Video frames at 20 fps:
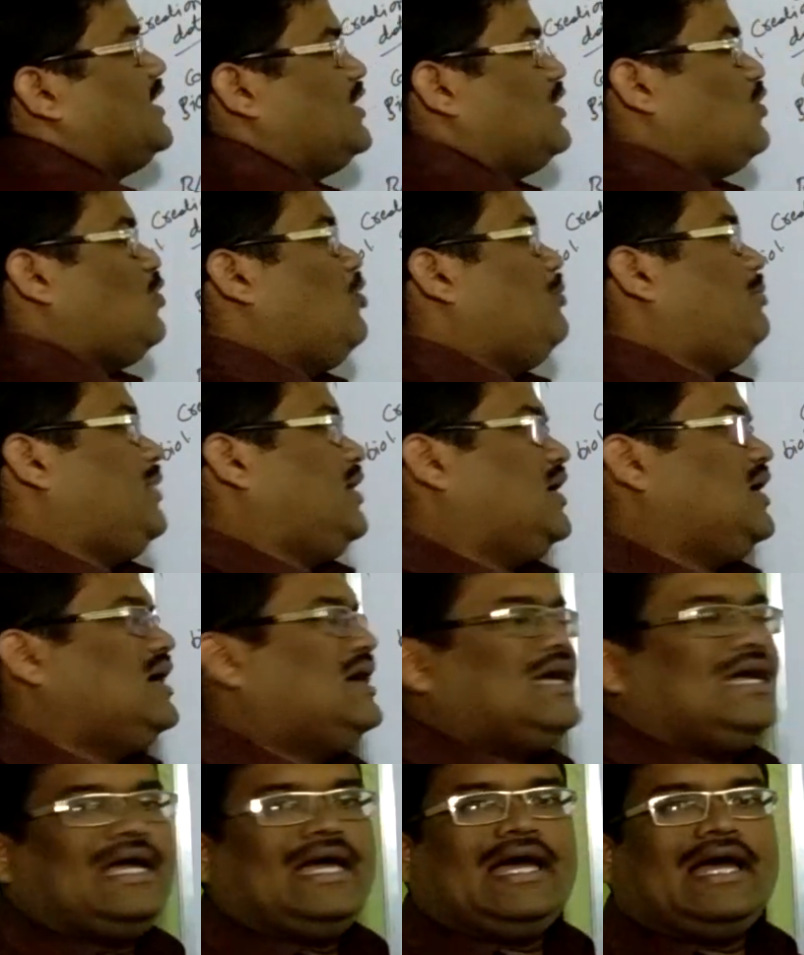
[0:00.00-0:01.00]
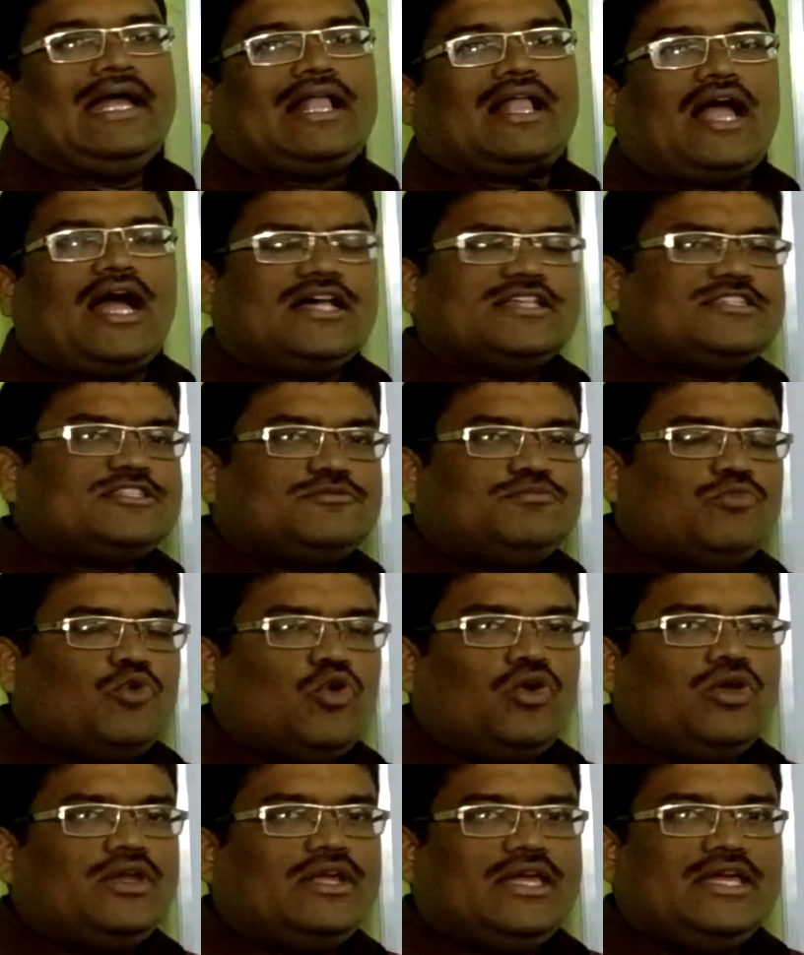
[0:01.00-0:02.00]
and COPIA.
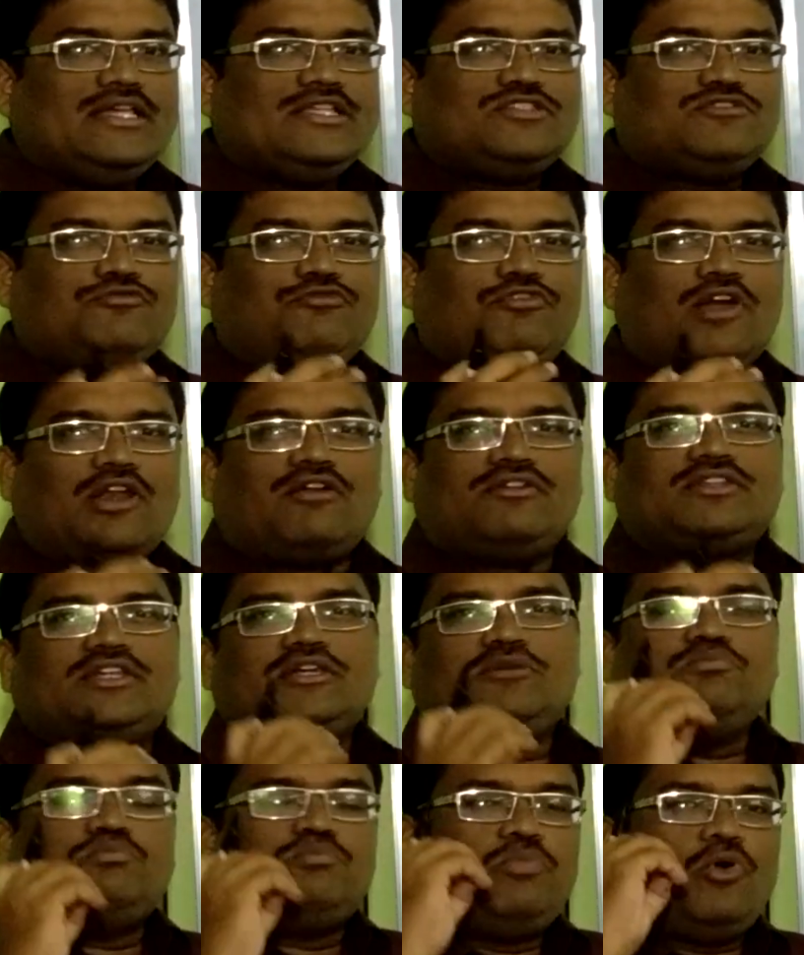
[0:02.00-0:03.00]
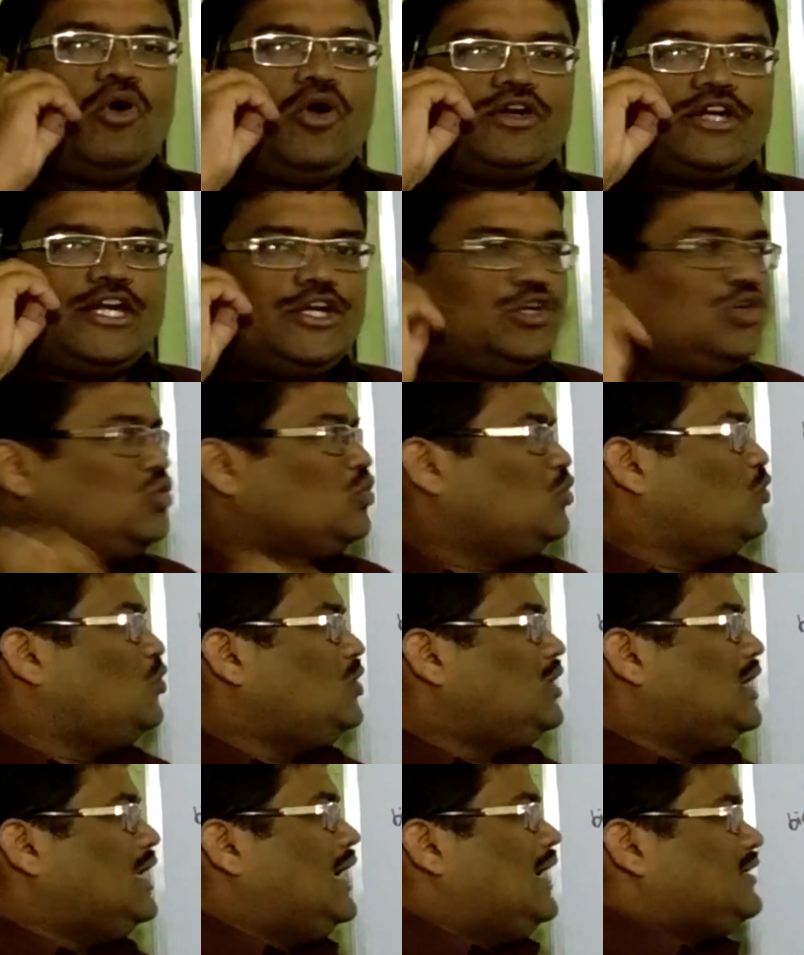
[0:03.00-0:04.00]
RASMOL is one of the important
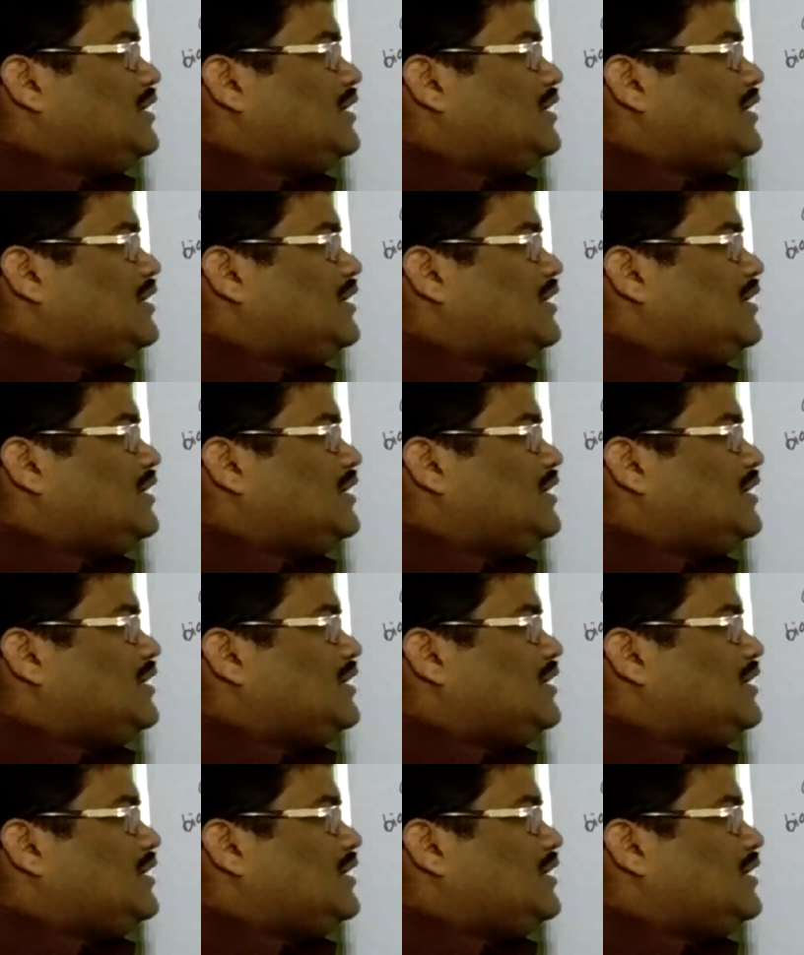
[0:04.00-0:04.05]
tool.